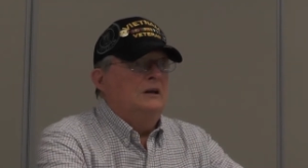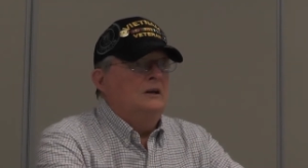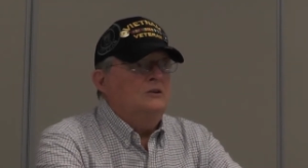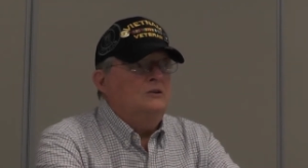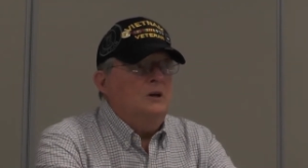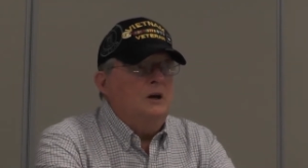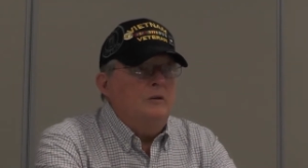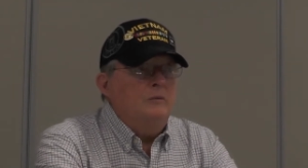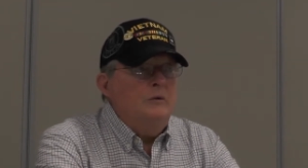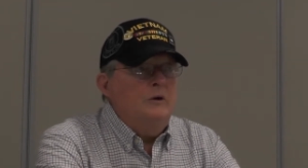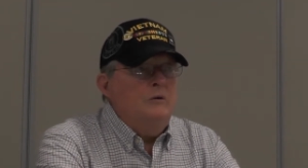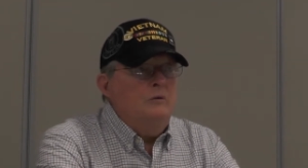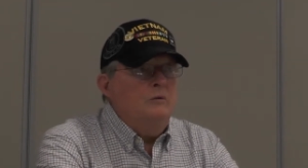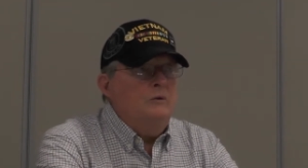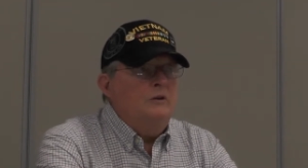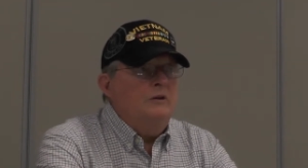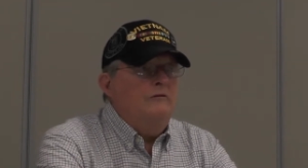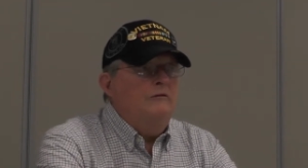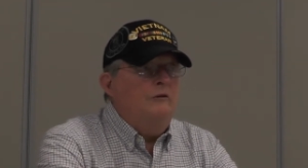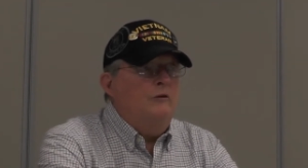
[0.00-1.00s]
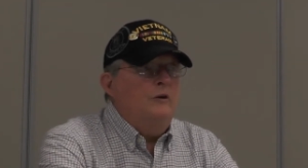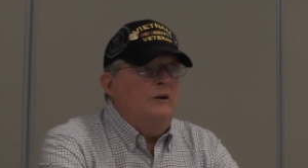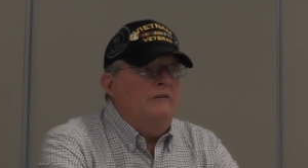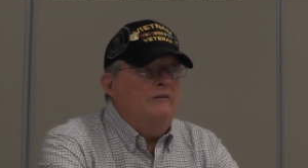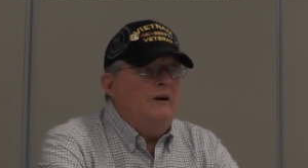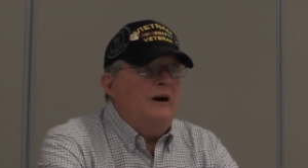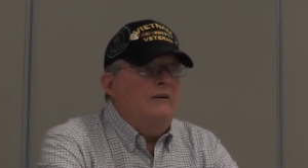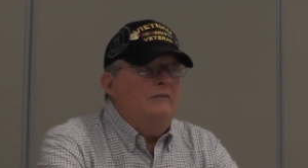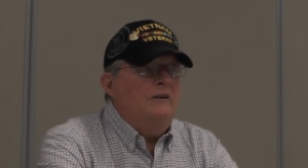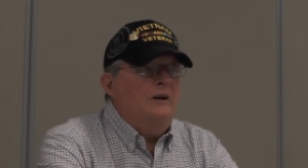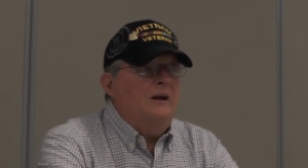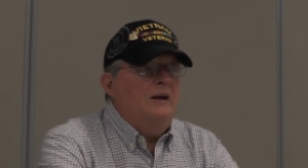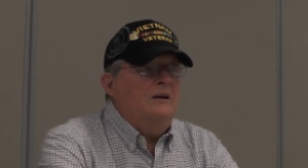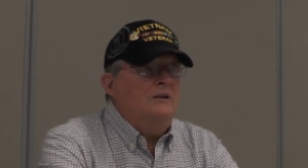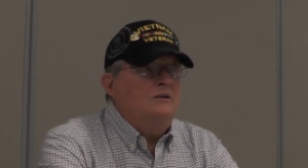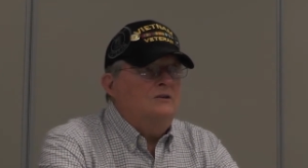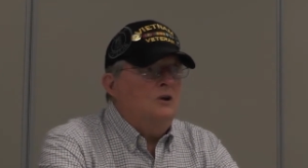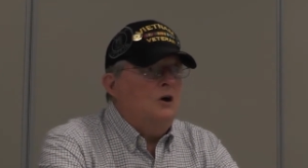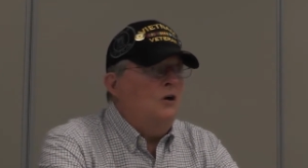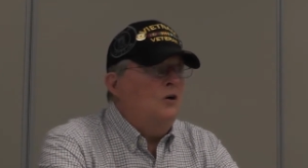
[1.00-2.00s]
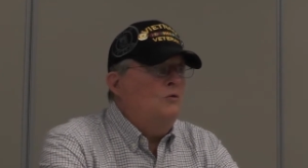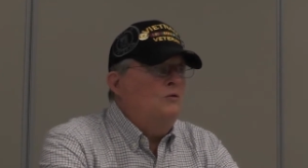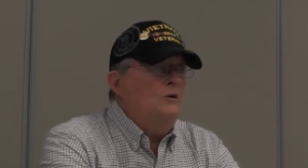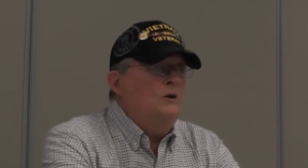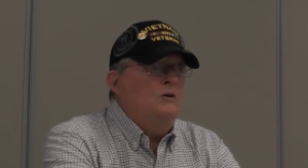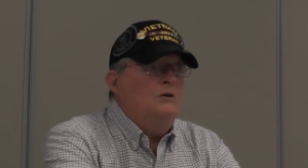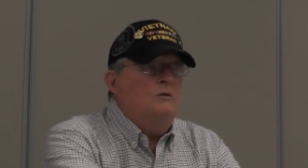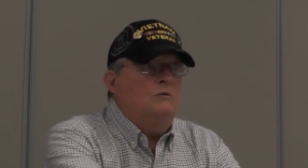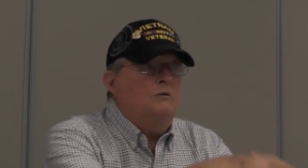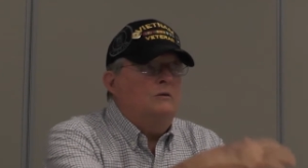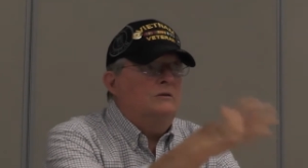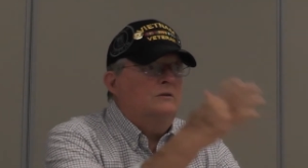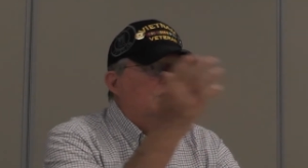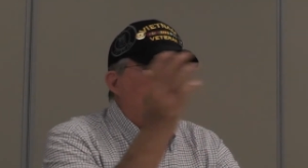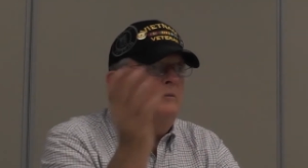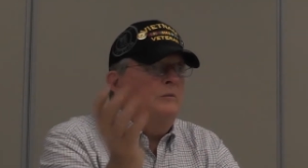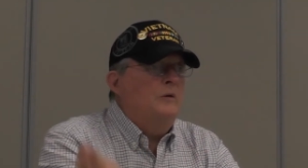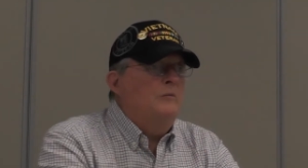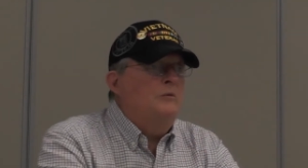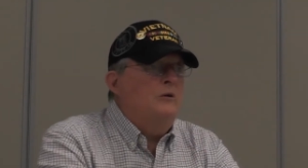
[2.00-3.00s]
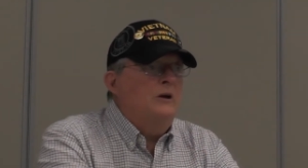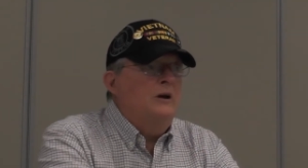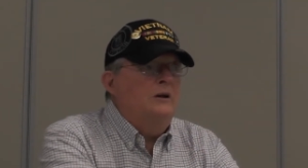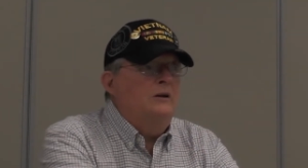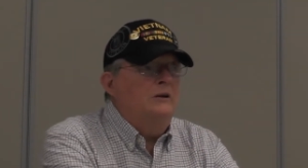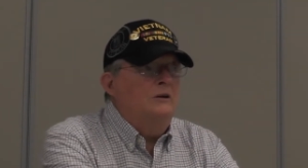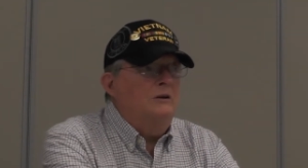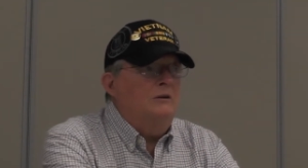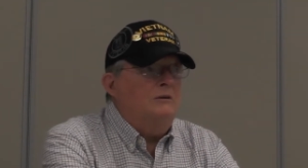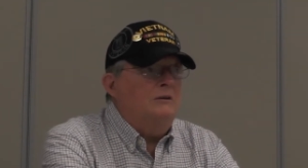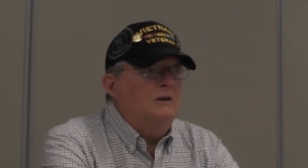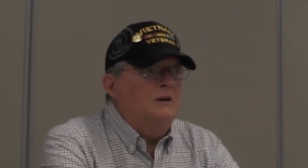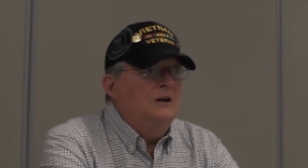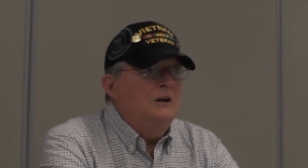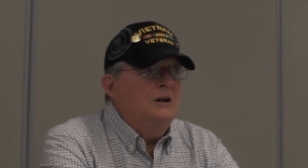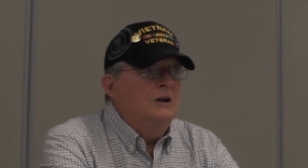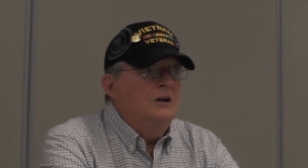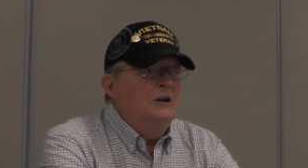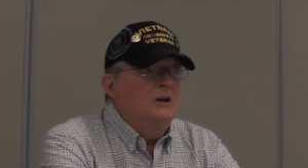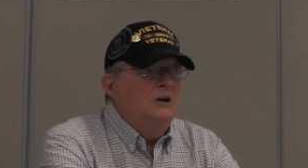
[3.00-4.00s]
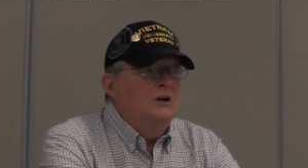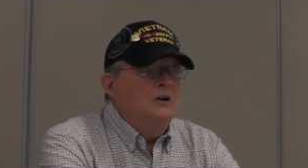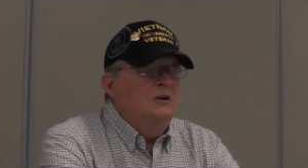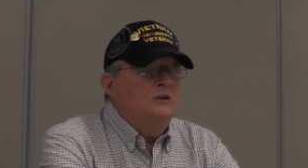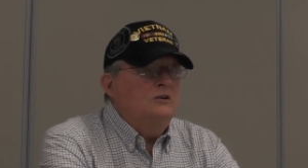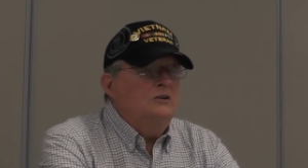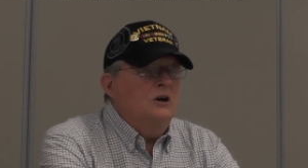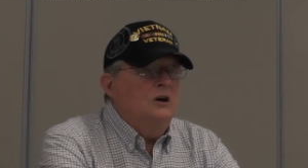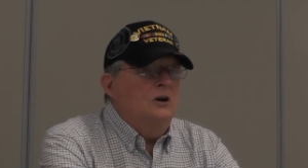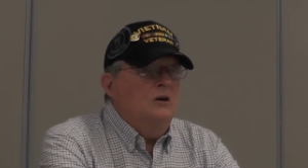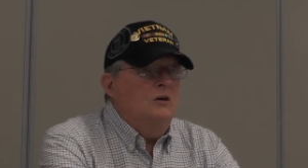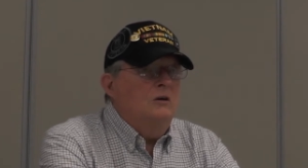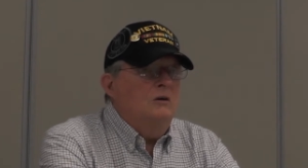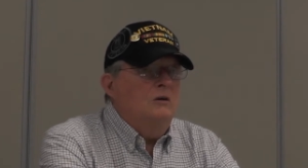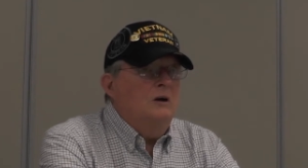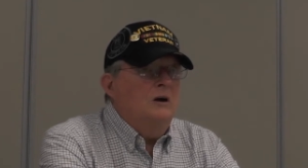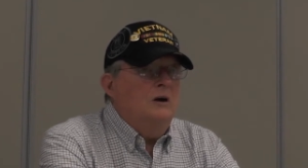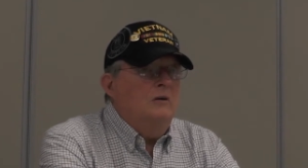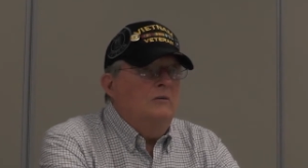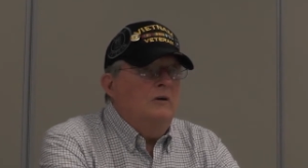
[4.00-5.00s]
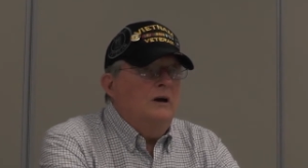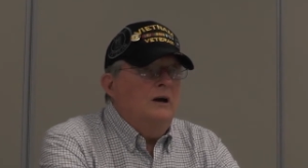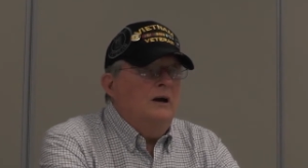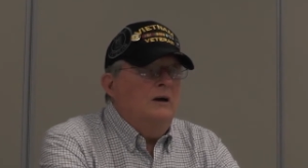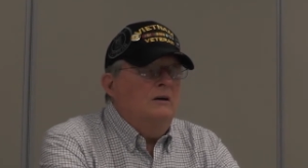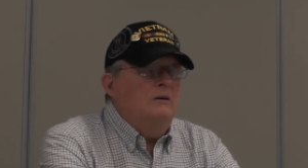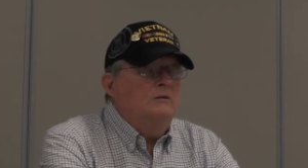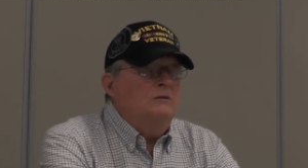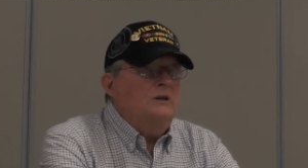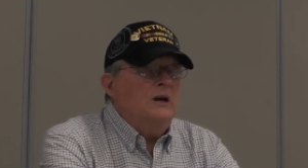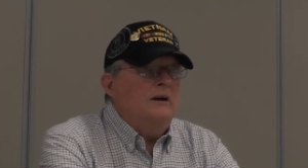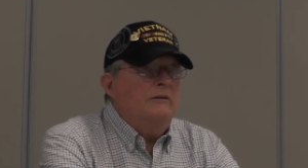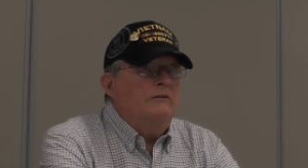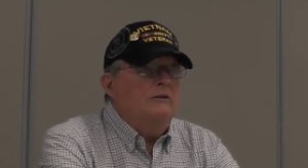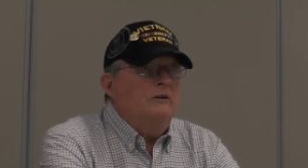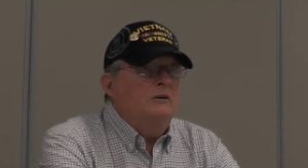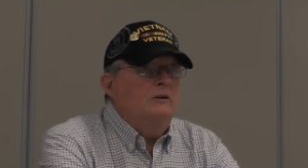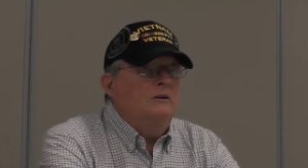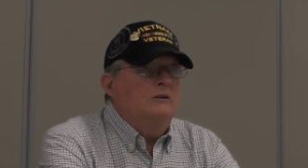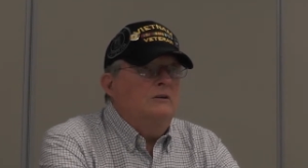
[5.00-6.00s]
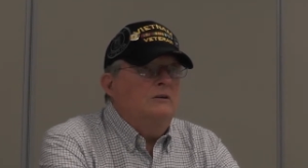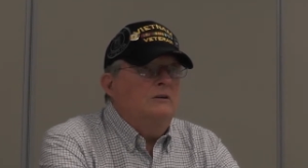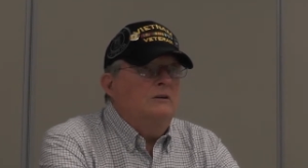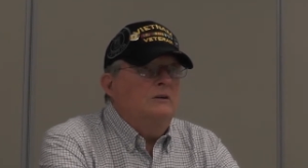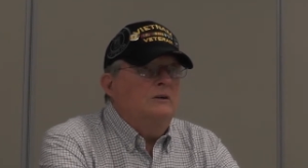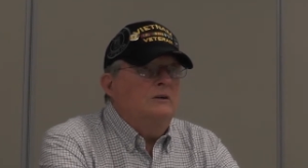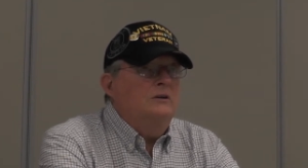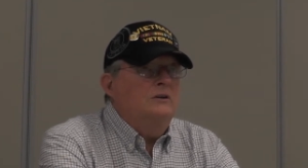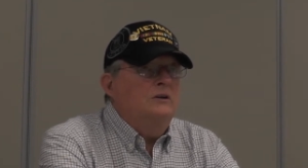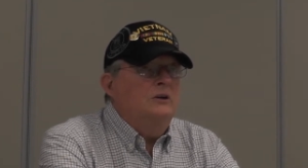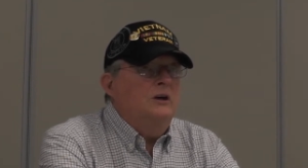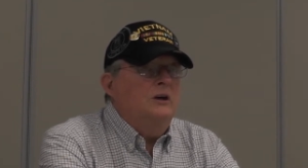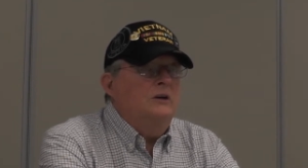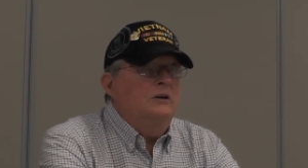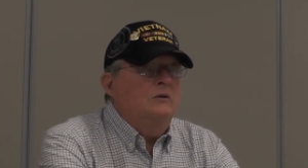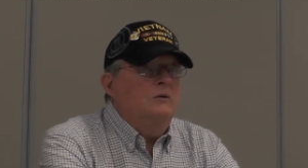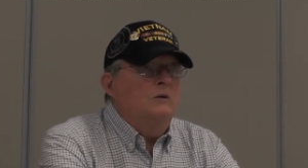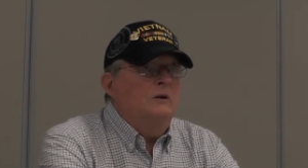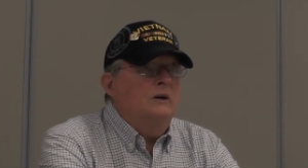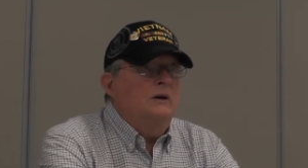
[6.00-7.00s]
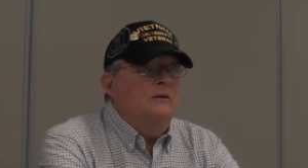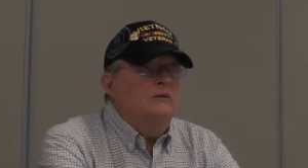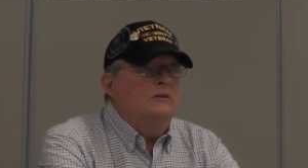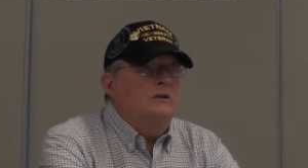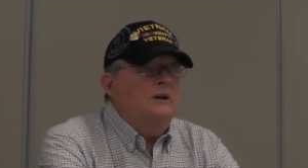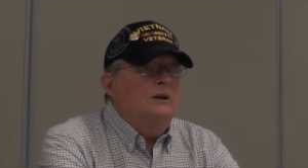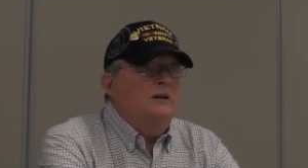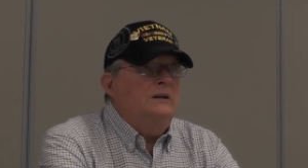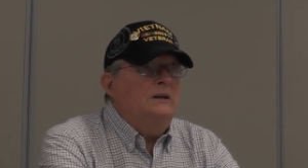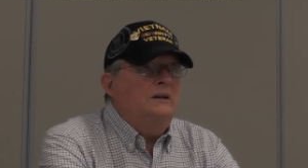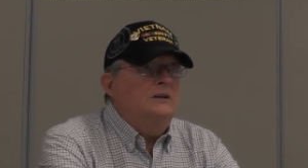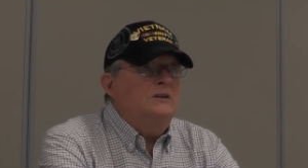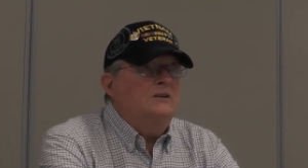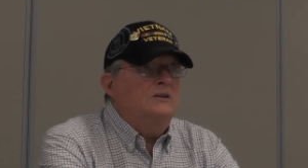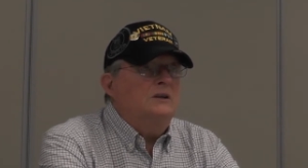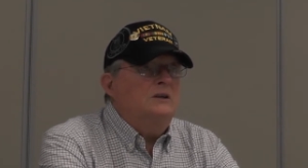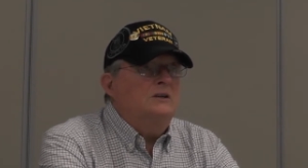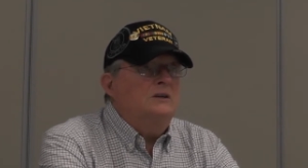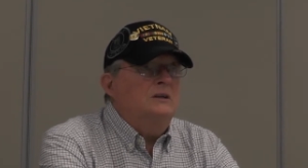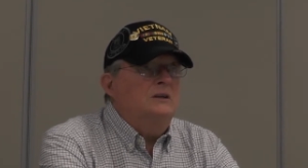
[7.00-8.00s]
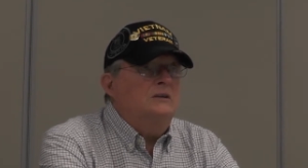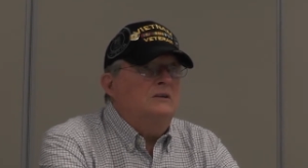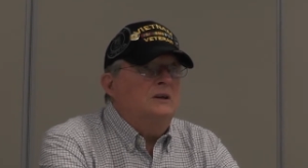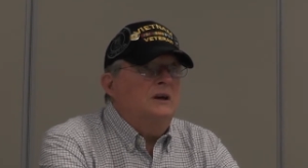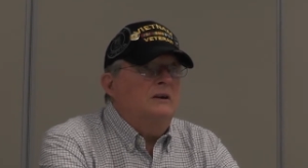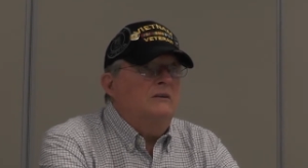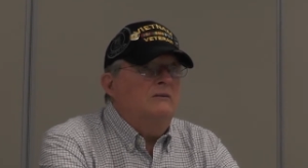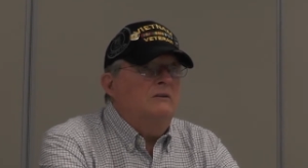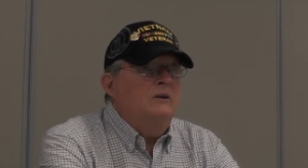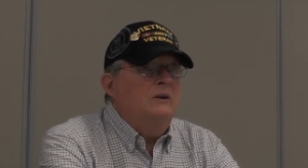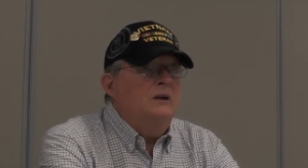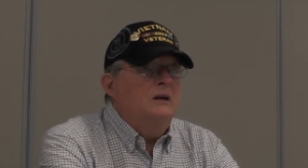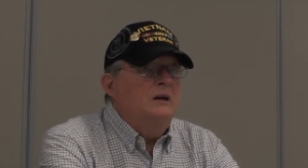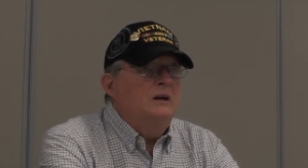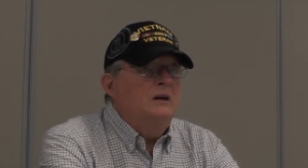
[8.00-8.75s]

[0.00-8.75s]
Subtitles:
So that meant within 45 days, the whole unit was going to be brand new. So it was after January of 1967.